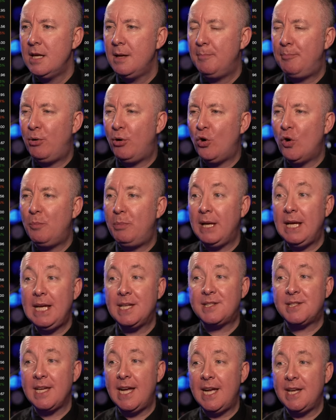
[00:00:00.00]
Paul B
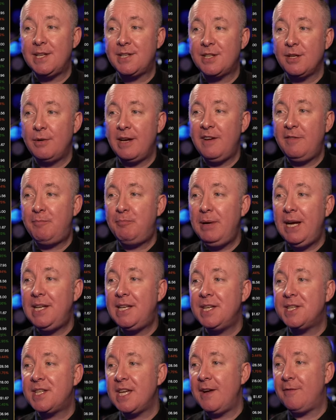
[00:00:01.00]
said, so if
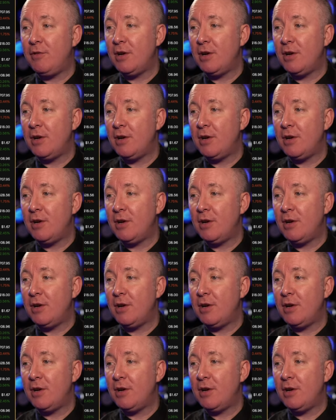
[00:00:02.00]
BTC,